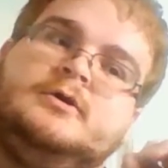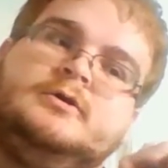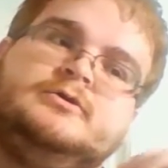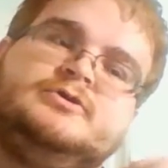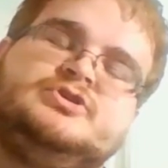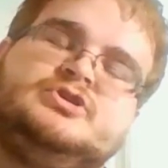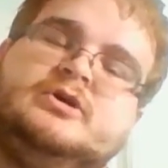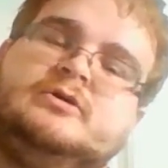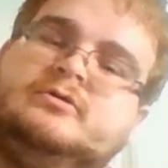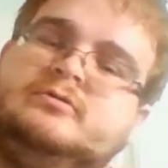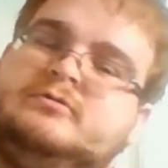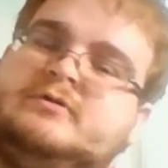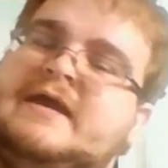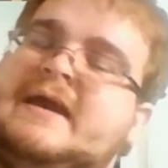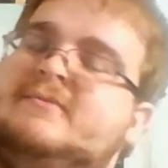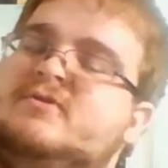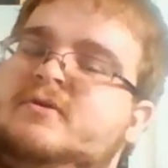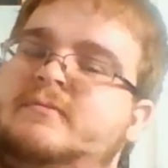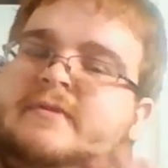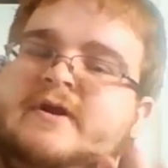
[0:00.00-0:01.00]
sold
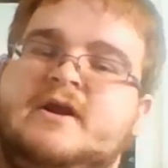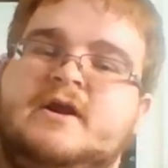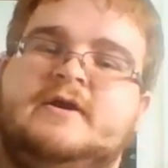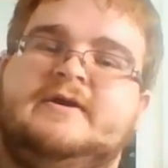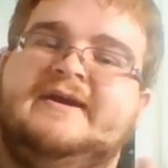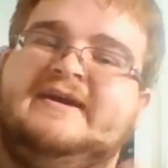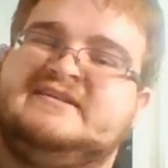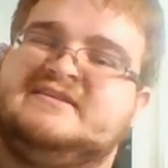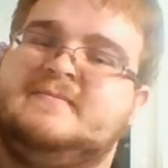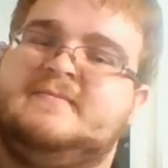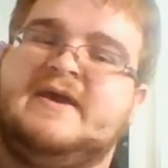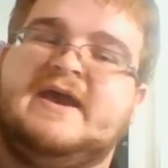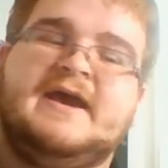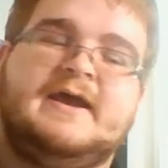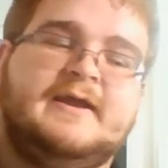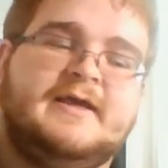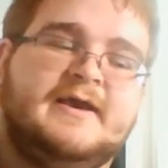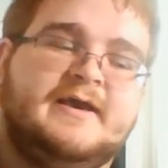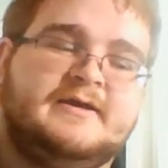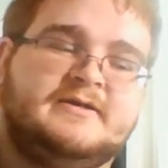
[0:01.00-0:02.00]
Captain America as a
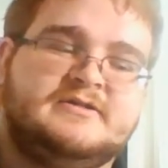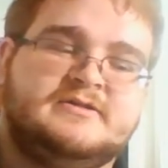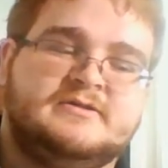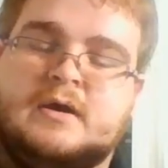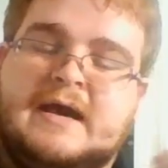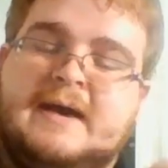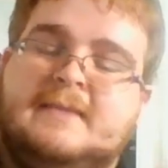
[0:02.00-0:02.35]
badass,